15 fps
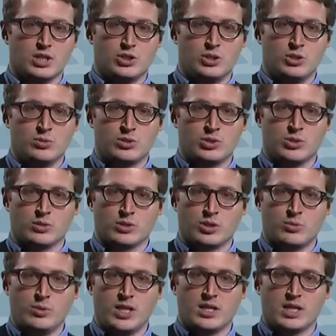due to a
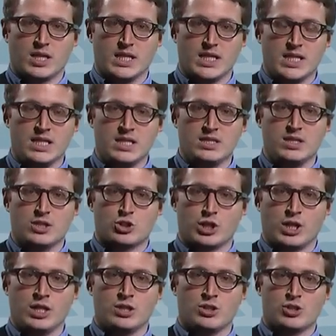quick and easy
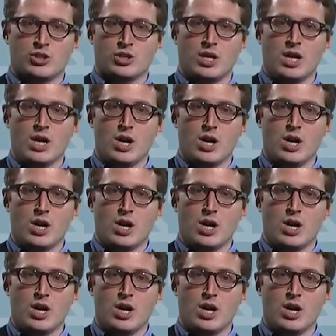change